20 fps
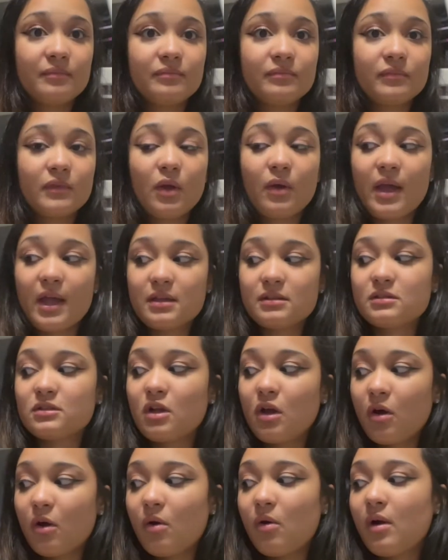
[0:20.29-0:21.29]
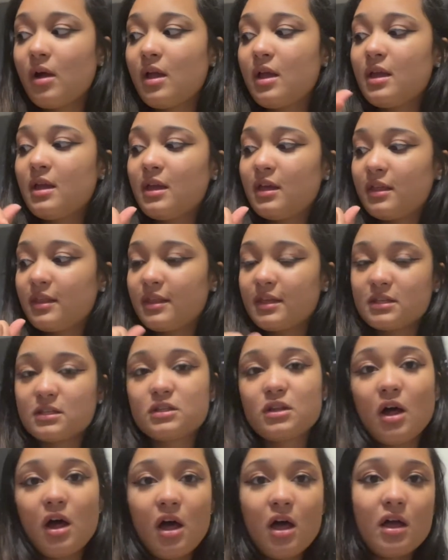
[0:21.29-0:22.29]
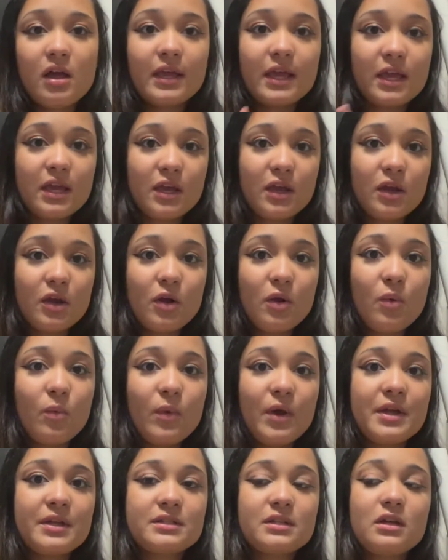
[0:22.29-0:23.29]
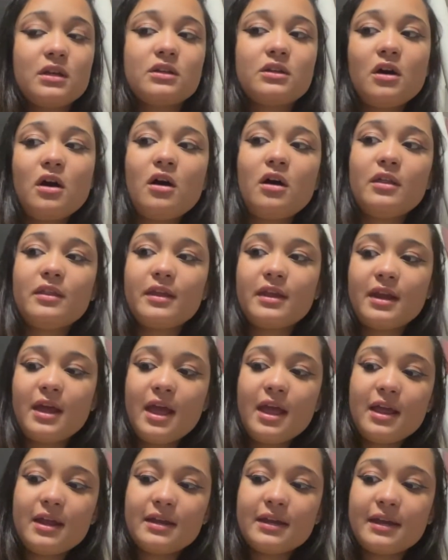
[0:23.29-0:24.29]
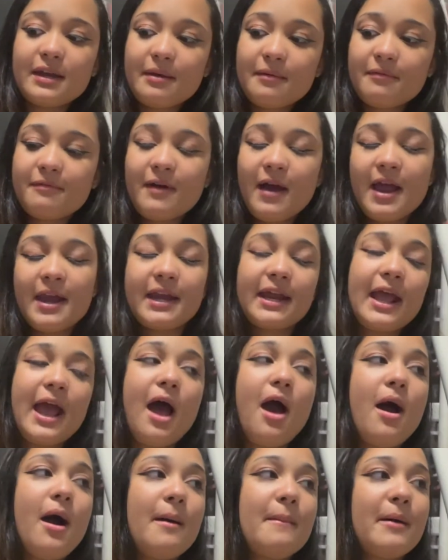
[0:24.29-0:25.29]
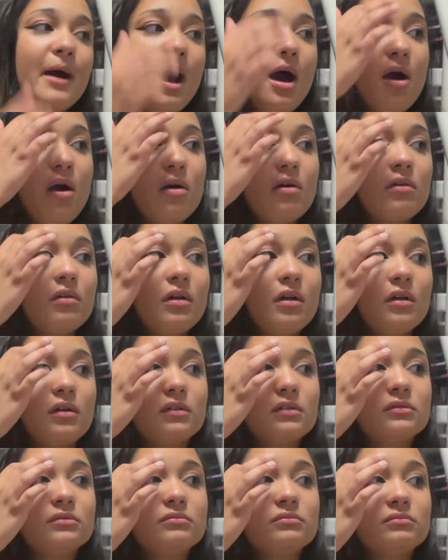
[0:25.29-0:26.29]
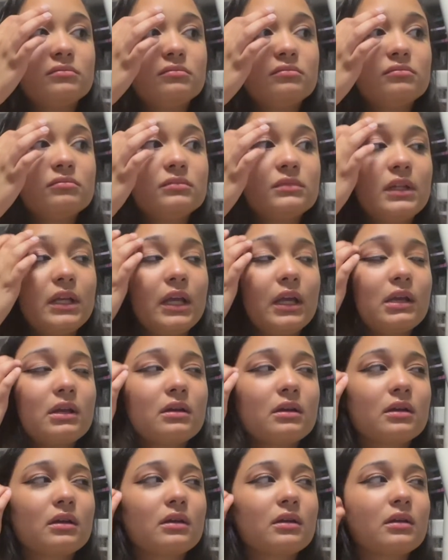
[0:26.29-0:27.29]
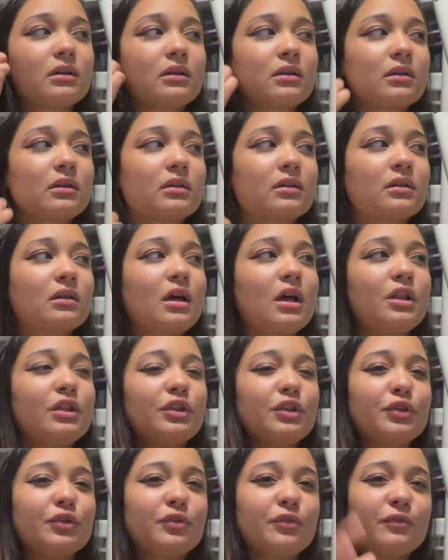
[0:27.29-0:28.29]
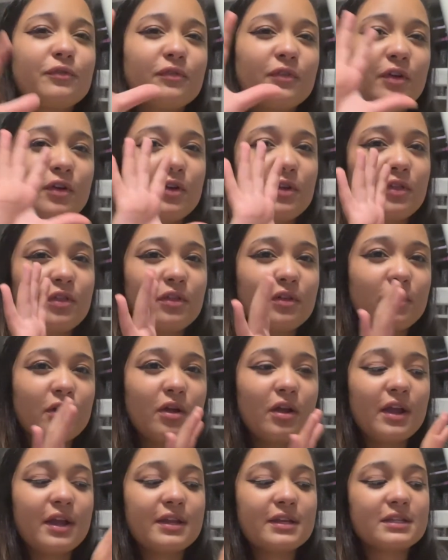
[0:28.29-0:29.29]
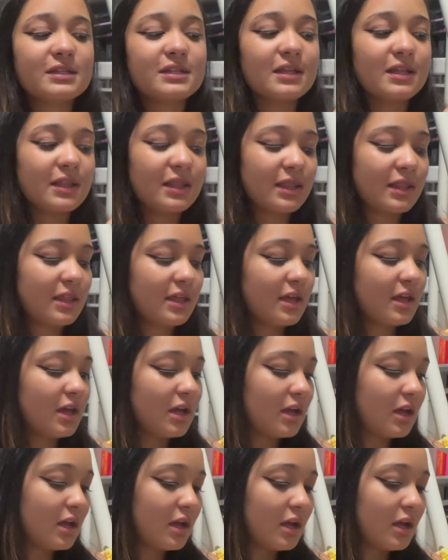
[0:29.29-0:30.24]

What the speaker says: Okay, so this doll here was a doll that I ended up finding out about like a little further into the